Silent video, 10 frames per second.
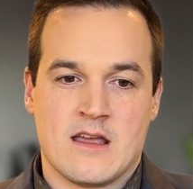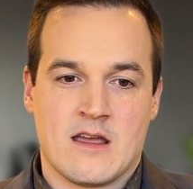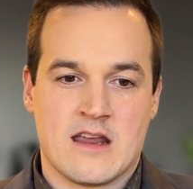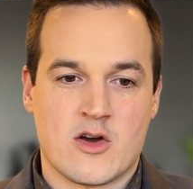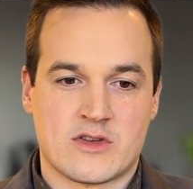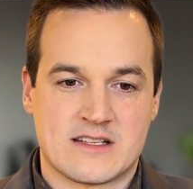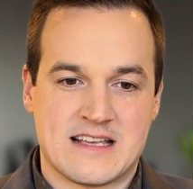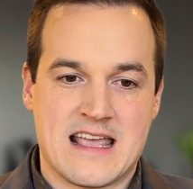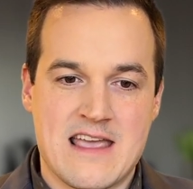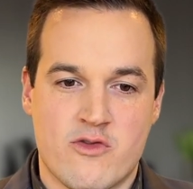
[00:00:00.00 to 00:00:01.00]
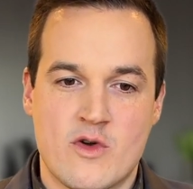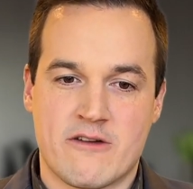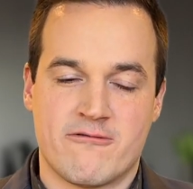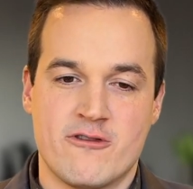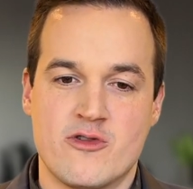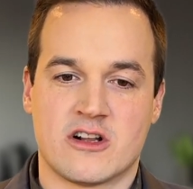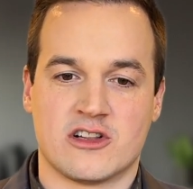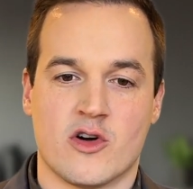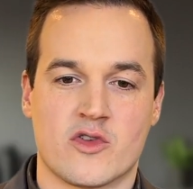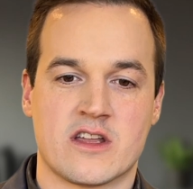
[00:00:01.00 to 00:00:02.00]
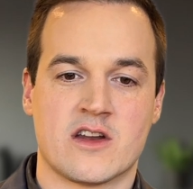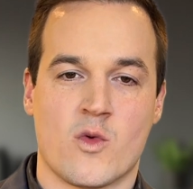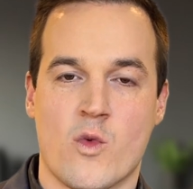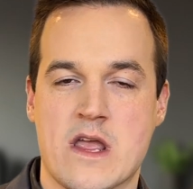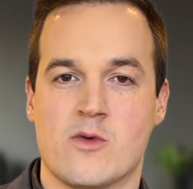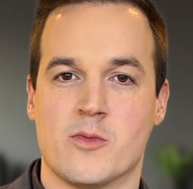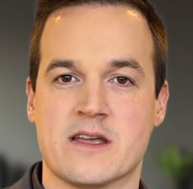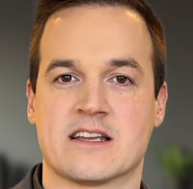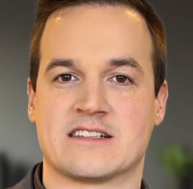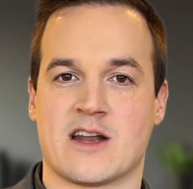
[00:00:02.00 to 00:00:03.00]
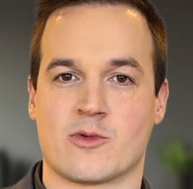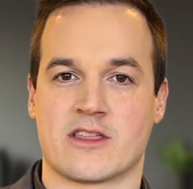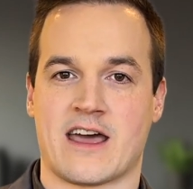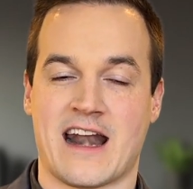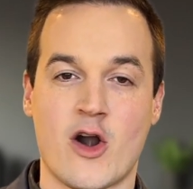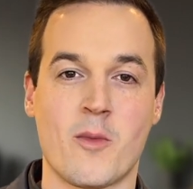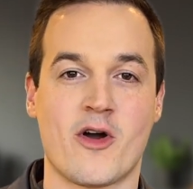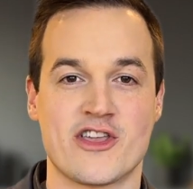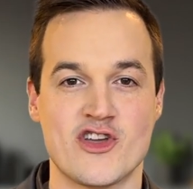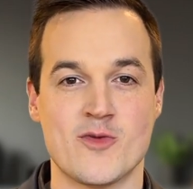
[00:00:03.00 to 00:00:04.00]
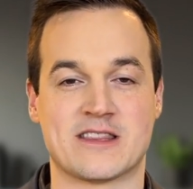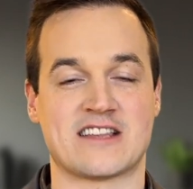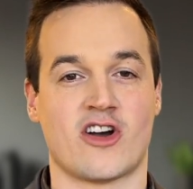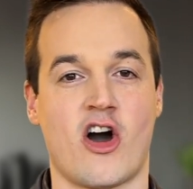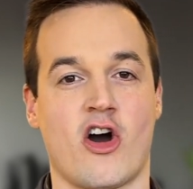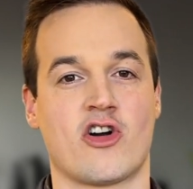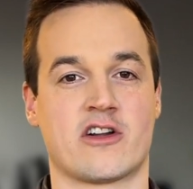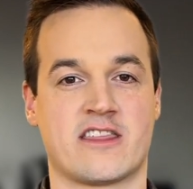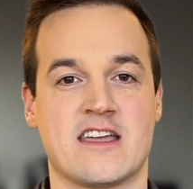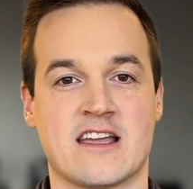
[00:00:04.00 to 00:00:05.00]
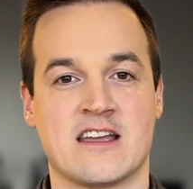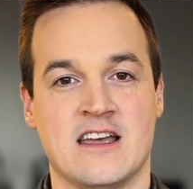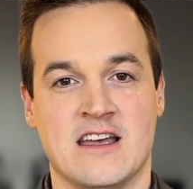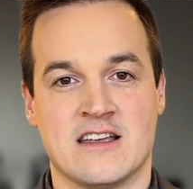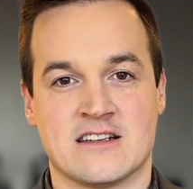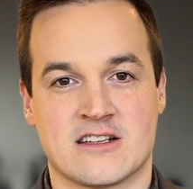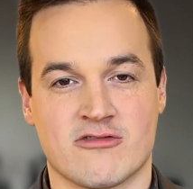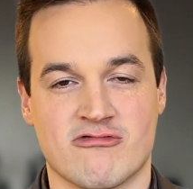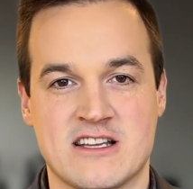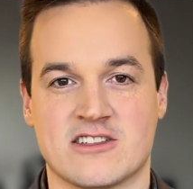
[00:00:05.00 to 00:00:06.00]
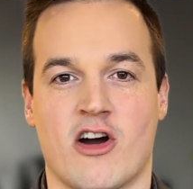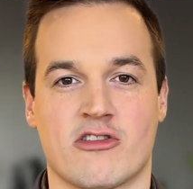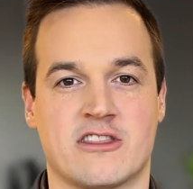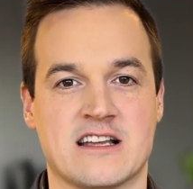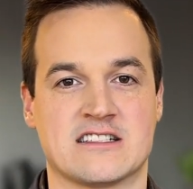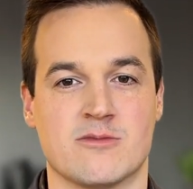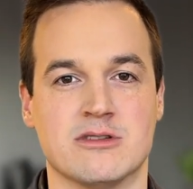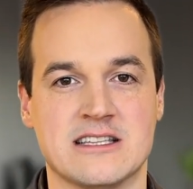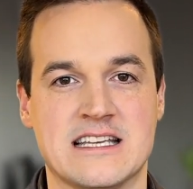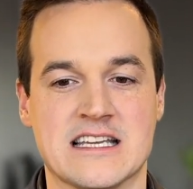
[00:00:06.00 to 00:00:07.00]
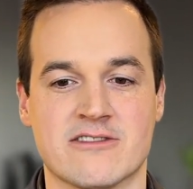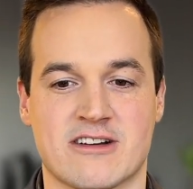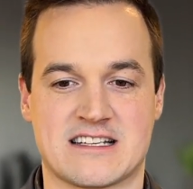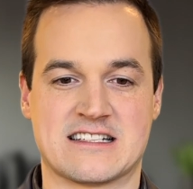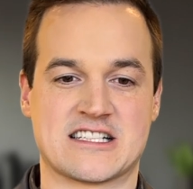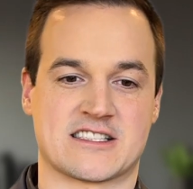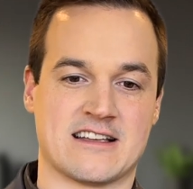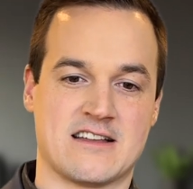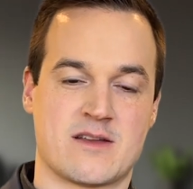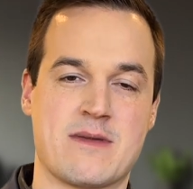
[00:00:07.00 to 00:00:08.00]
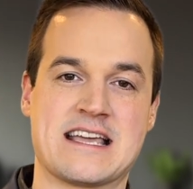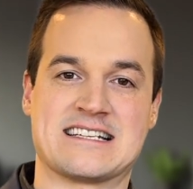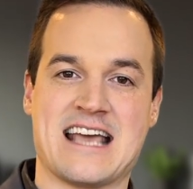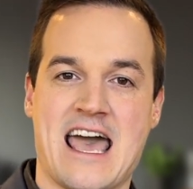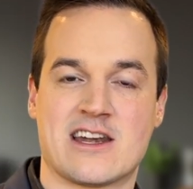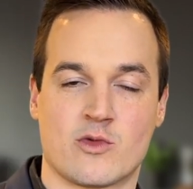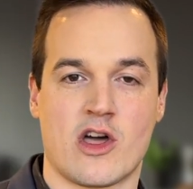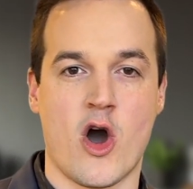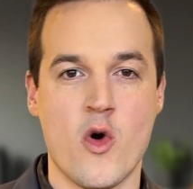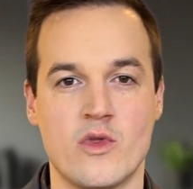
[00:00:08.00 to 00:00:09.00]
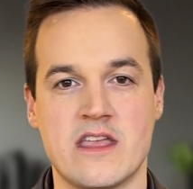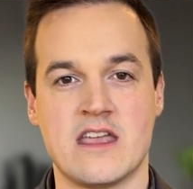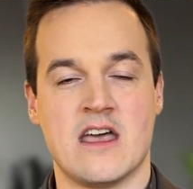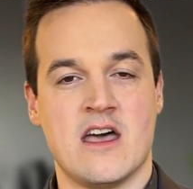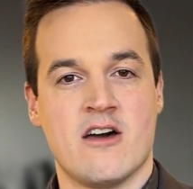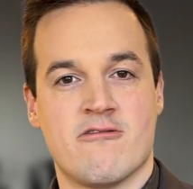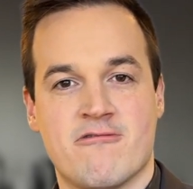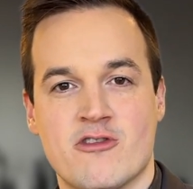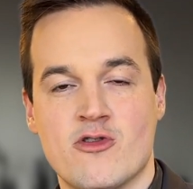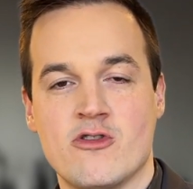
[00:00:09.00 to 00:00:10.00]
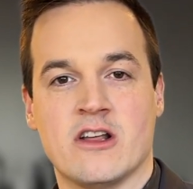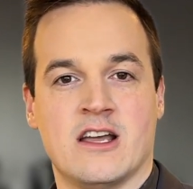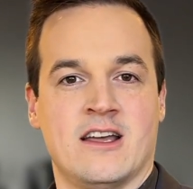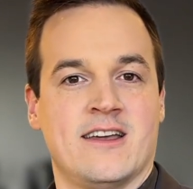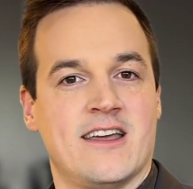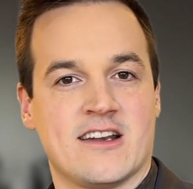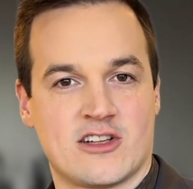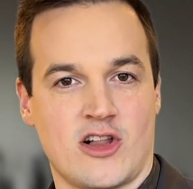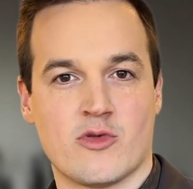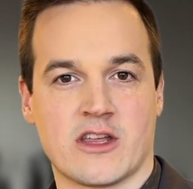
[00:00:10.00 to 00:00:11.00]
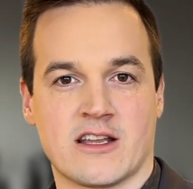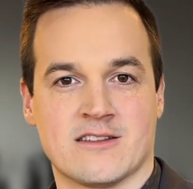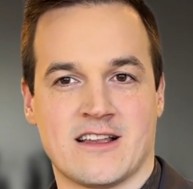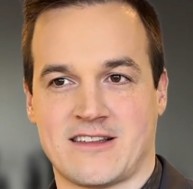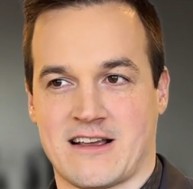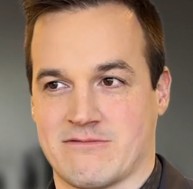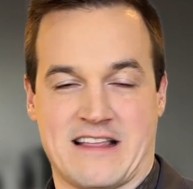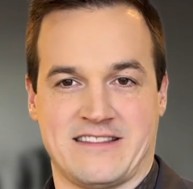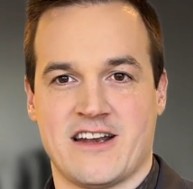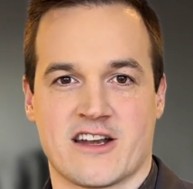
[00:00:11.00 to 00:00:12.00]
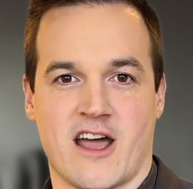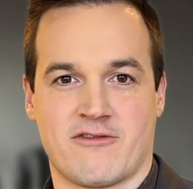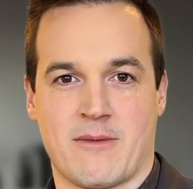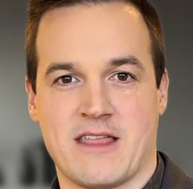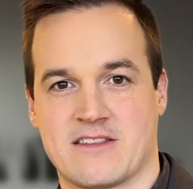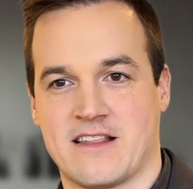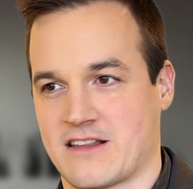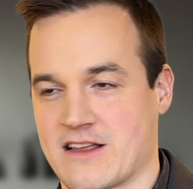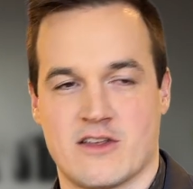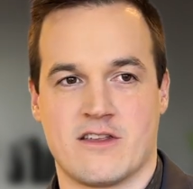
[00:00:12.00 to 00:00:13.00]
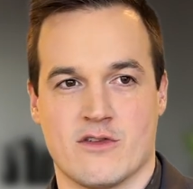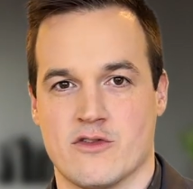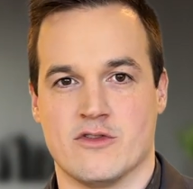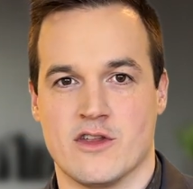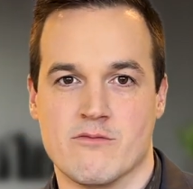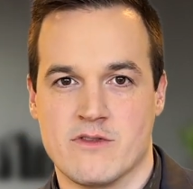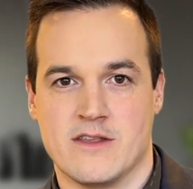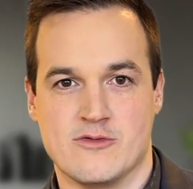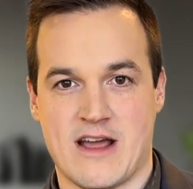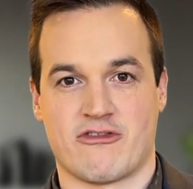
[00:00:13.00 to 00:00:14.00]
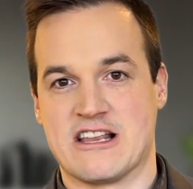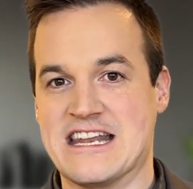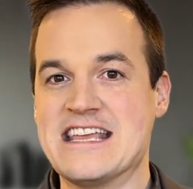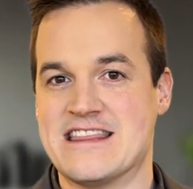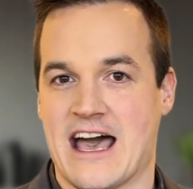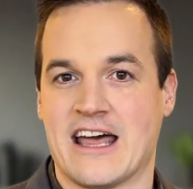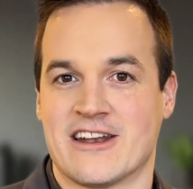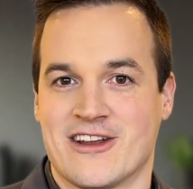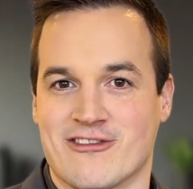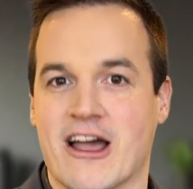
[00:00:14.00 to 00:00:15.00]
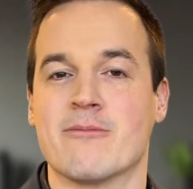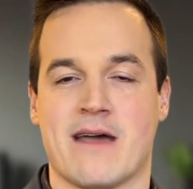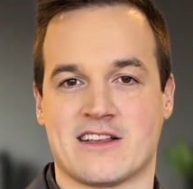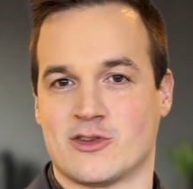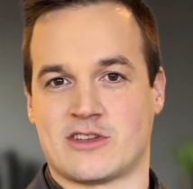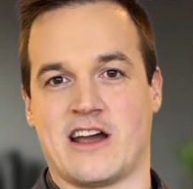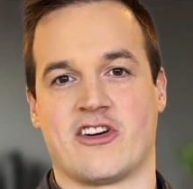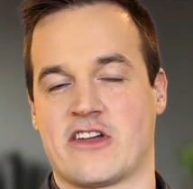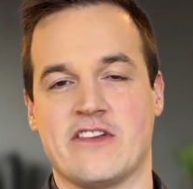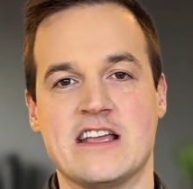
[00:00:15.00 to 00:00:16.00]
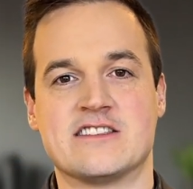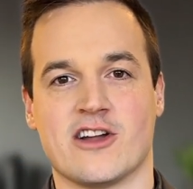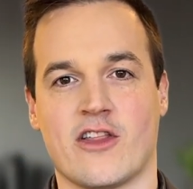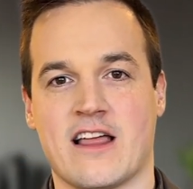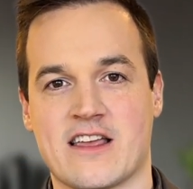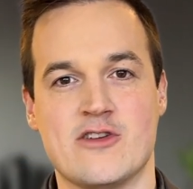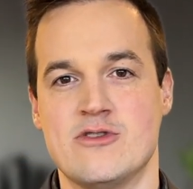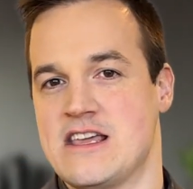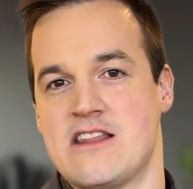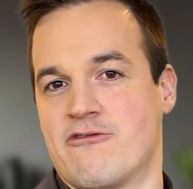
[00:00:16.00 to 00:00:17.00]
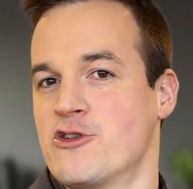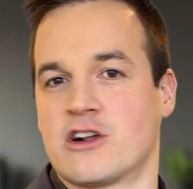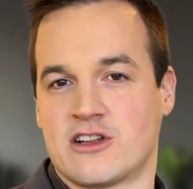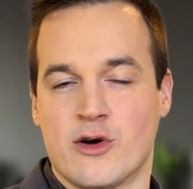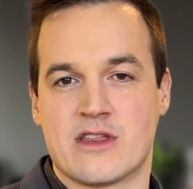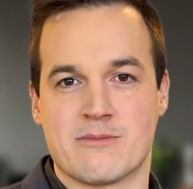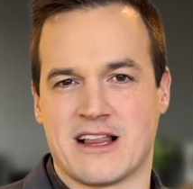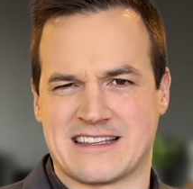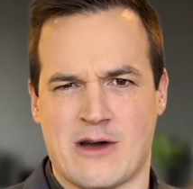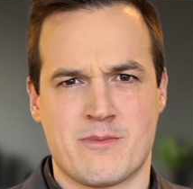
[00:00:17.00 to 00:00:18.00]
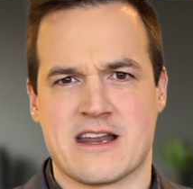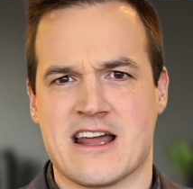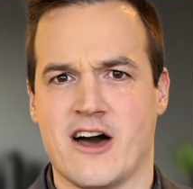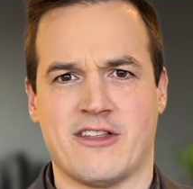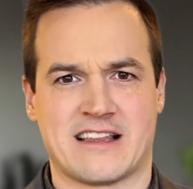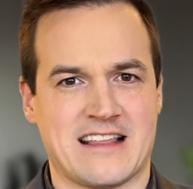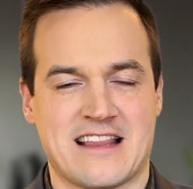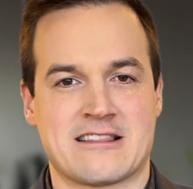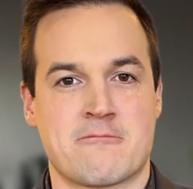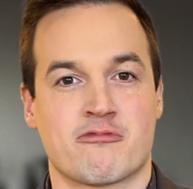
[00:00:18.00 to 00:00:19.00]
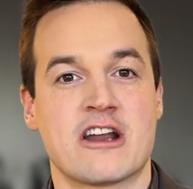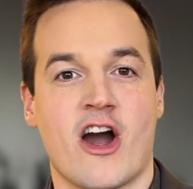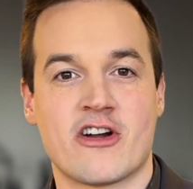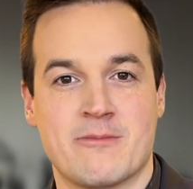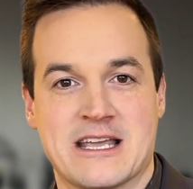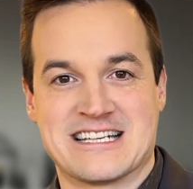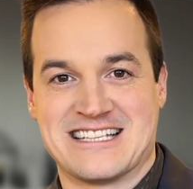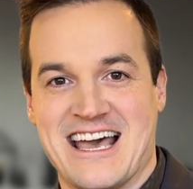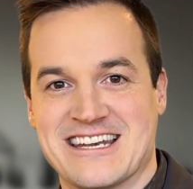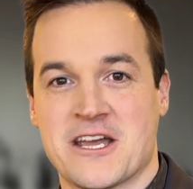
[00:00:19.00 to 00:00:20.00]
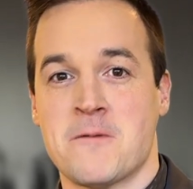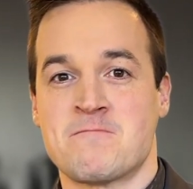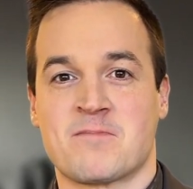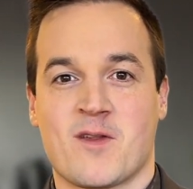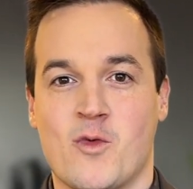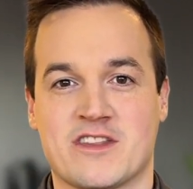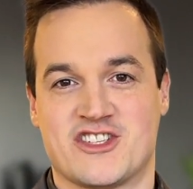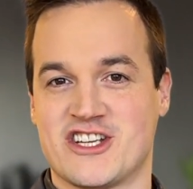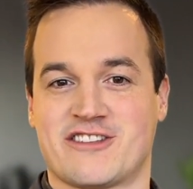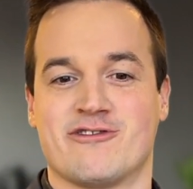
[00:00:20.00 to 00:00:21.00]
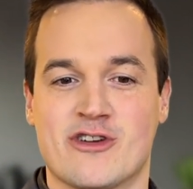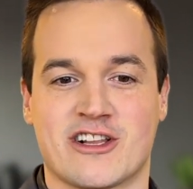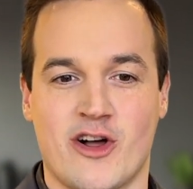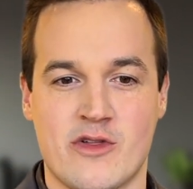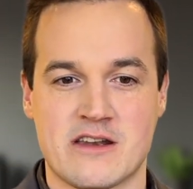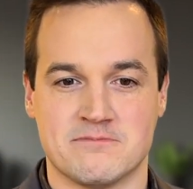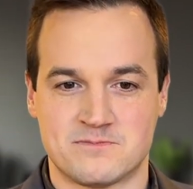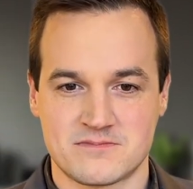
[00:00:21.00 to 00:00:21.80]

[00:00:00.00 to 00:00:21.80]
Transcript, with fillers: He goes on to say, if we have food and clothing, we will be content with that. And I don't know about you, but that's a hard thing to read. It's a hard thing to believe, right? To just to, be content with only food and clothing. That's like, that's not enough. I mean, that's like, you, you, you definitely need that, right? Maslow's hierarchy of needs and all that. Like, you need food and clothing, but like, that wouldn't be enough. Like, that that's pretty hard to be content with just food and clothing,